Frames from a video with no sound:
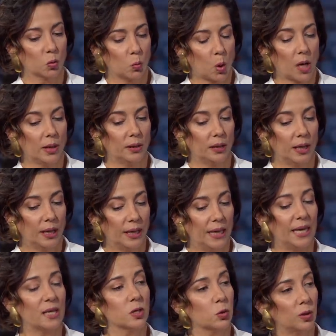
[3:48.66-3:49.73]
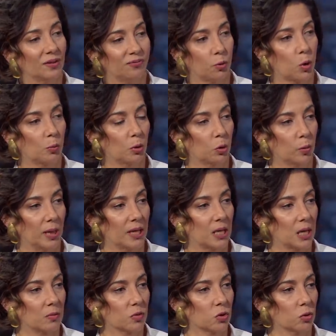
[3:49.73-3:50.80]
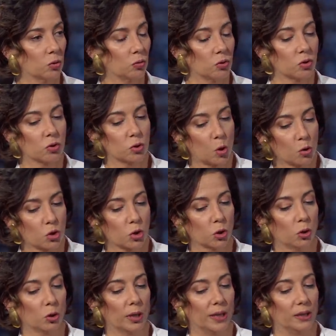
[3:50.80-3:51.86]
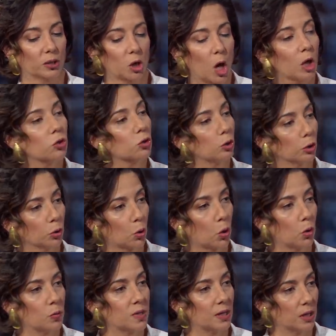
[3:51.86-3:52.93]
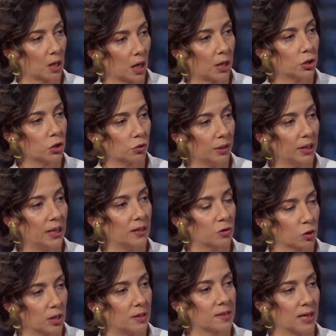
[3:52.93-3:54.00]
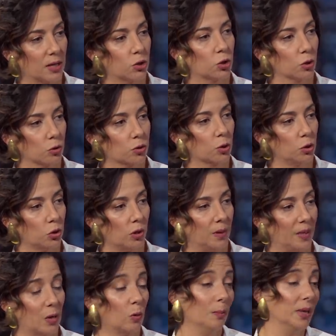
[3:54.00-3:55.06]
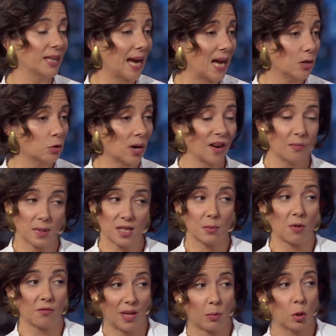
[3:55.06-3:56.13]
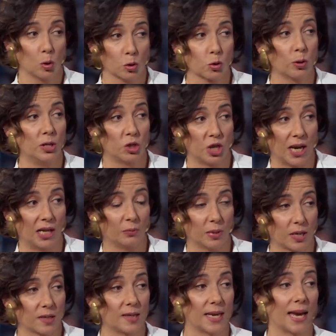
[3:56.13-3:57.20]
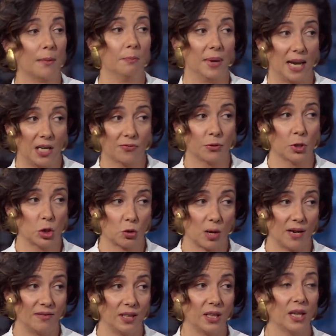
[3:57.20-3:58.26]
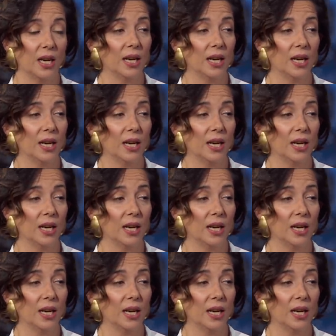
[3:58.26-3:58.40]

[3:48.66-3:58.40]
One, he is a reformer when it comes to social and cultural norms in the country. In, yes. Inside Saudi Arabia, women can drive, but some of them are also in jail because they campaigned for the driving.